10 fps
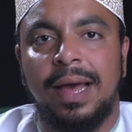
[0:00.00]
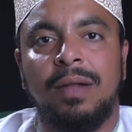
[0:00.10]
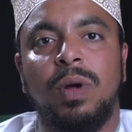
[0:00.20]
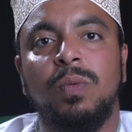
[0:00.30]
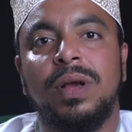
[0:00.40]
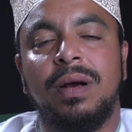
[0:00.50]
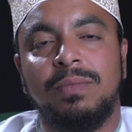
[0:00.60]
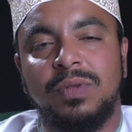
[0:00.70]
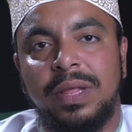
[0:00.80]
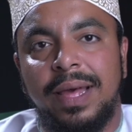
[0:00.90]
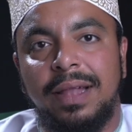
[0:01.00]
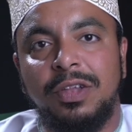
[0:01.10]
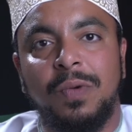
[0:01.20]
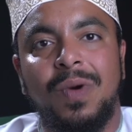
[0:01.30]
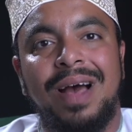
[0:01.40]
And when we come to the
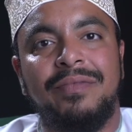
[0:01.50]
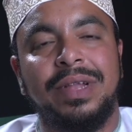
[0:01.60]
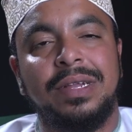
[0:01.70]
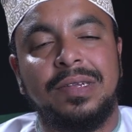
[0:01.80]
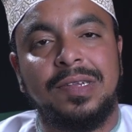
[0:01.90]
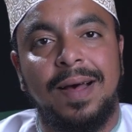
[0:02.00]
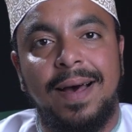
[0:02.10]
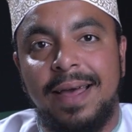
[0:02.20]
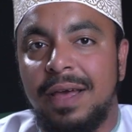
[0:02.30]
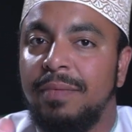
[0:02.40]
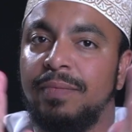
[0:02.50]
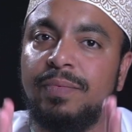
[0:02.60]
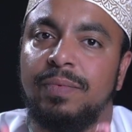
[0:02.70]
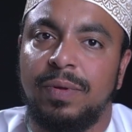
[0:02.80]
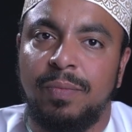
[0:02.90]
end, you have an entire
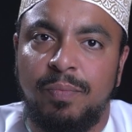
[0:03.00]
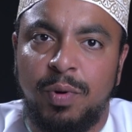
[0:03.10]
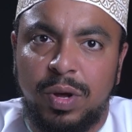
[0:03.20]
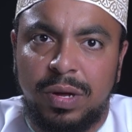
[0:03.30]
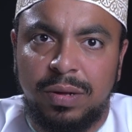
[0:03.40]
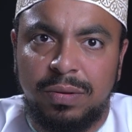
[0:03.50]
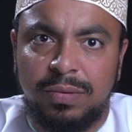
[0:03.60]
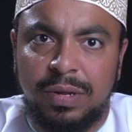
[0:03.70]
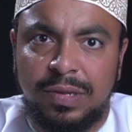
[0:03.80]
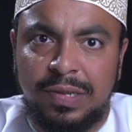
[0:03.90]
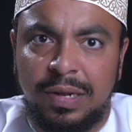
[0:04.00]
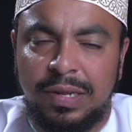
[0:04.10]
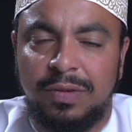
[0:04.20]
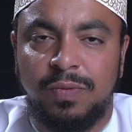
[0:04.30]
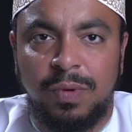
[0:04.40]
book
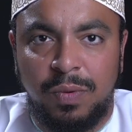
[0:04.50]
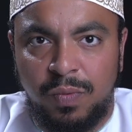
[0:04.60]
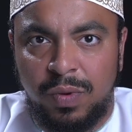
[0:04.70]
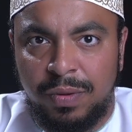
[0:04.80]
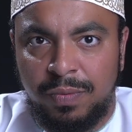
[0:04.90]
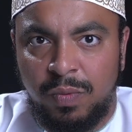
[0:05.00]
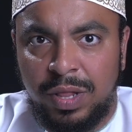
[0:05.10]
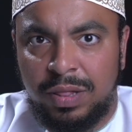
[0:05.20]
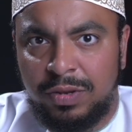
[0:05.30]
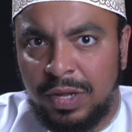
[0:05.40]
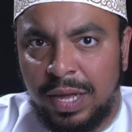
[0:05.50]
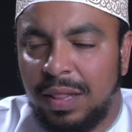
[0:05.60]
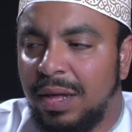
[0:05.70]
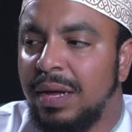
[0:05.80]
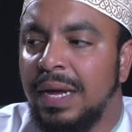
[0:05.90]
studied with
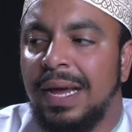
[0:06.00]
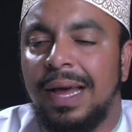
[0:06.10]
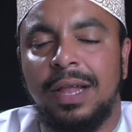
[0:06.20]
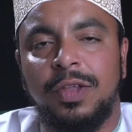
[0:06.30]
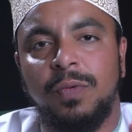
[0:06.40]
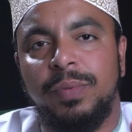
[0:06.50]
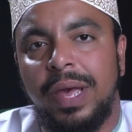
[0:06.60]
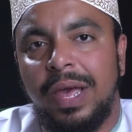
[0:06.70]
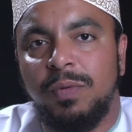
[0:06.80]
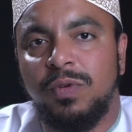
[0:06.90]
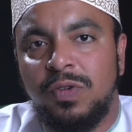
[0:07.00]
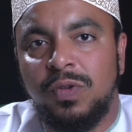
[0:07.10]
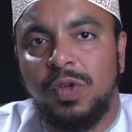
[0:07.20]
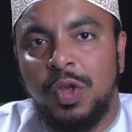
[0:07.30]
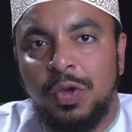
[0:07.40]
together, and you'll be able to
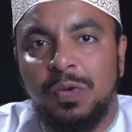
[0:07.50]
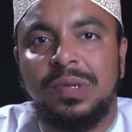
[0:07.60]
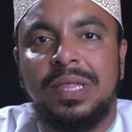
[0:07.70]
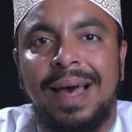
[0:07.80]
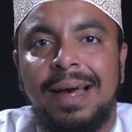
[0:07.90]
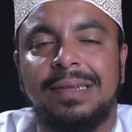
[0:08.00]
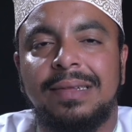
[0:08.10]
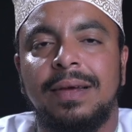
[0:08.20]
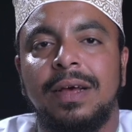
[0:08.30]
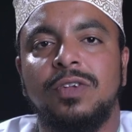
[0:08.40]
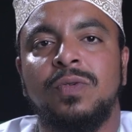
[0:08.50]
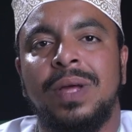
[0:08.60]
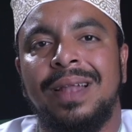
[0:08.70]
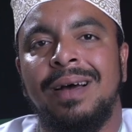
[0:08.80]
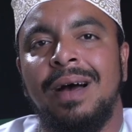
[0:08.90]
use that
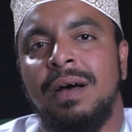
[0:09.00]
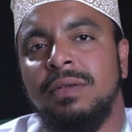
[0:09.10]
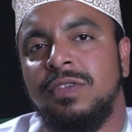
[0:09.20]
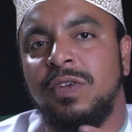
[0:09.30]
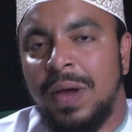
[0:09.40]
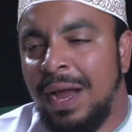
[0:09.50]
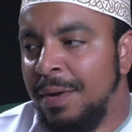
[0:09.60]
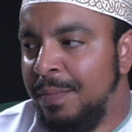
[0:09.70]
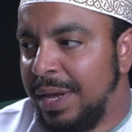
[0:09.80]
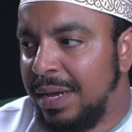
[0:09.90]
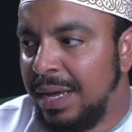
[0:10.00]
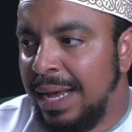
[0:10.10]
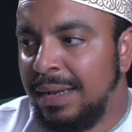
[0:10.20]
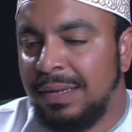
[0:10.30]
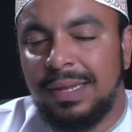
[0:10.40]
to enhance your Arabic,
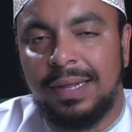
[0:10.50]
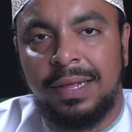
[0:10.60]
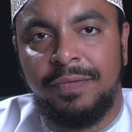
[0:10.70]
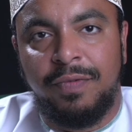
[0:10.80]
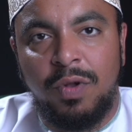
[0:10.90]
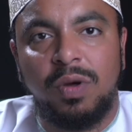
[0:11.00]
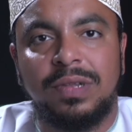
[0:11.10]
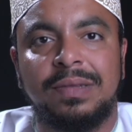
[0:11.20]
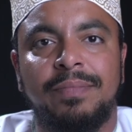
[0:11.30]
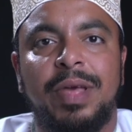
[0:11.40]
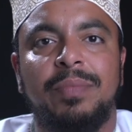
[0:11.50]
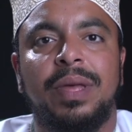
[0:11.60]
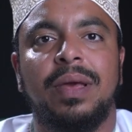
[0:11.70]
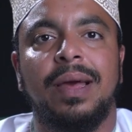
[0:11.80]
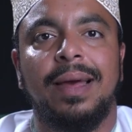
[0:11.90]
and if not,
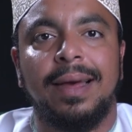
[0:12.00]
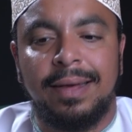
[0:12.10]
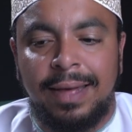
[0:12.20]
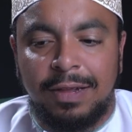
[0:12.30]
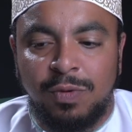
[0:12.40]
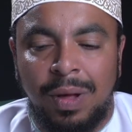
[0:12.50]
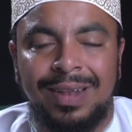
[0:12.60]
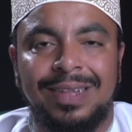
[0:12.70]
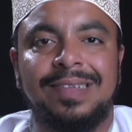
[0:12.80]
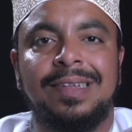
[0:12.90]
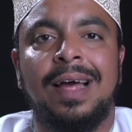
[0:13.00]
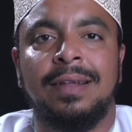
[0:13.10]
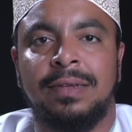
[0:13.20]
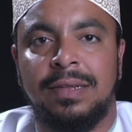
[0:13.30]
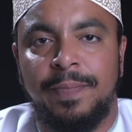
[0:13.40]
maybe get to
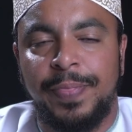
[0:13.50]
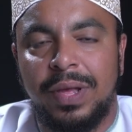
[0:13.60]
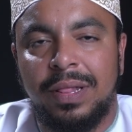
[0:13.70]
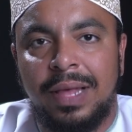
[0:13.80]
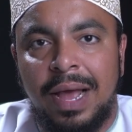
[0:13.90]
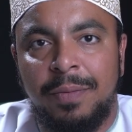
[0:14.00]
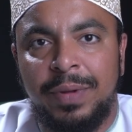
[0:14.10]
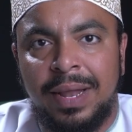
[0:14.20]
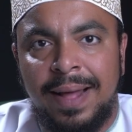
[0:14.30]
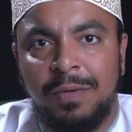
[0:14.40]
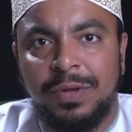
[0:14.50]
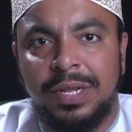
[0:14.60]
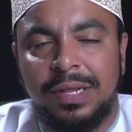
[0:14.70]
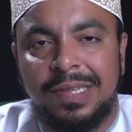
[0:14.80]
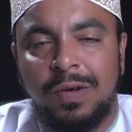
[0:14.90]
understand the Arabic language
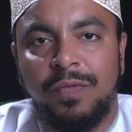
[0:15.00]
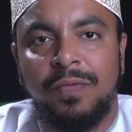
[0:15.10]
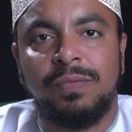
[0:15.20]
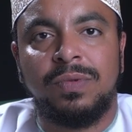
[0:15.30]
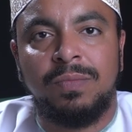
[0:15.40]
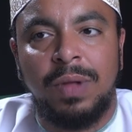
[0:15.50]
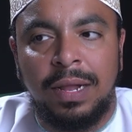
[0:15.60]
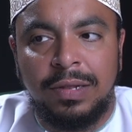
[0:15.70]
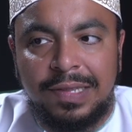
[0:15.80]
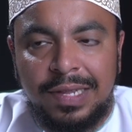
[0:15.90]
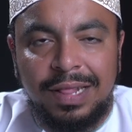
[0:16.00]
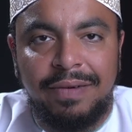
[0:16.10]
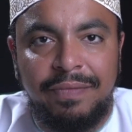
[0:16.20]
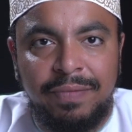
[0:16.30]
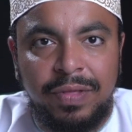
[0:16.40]
in itself and see
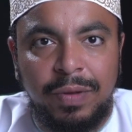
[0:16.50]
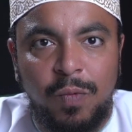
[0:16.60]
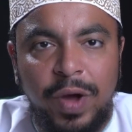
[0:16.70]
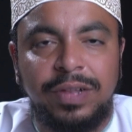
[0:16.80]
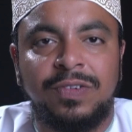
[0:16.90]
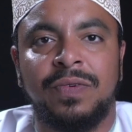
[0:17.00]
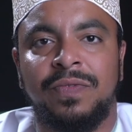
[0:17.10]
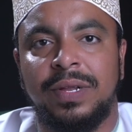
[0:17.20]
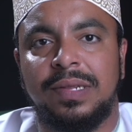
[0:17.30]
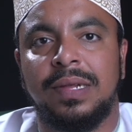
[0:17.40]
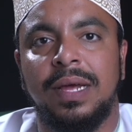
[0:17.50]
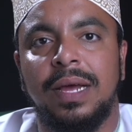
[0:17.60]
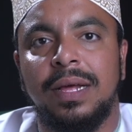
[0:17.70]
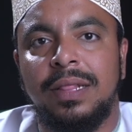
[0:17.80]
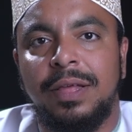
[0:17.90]
the weight of it,
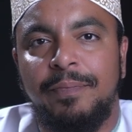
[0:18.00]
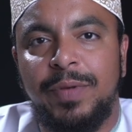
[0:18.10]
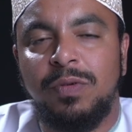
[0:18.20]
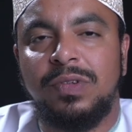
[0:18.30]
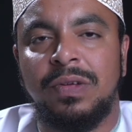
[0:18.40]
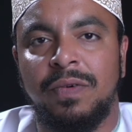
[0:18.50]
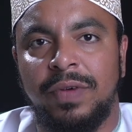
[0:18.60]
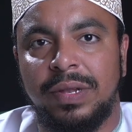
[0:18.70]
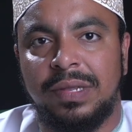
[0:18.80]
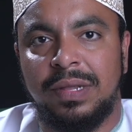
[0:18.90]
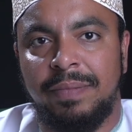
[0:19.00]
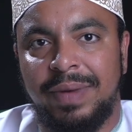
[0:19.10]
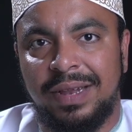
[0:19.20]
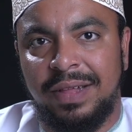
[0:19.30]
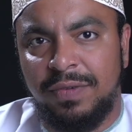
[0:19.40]
the beauty of it, the
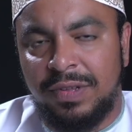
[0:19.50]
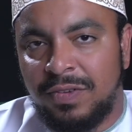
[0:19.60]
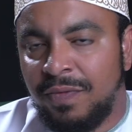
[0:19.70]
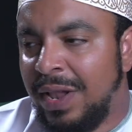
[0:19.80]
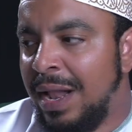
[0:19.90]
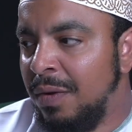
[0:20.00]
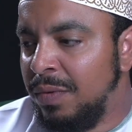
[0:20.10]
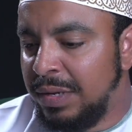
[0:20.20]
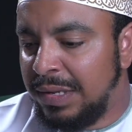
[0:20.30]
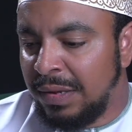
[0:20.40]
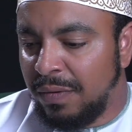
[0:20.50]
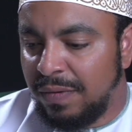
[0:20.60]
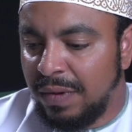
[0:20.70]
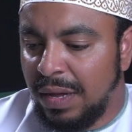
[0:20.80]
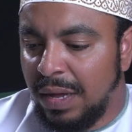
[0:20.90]
magnificence of the language
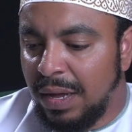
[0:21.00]
itself.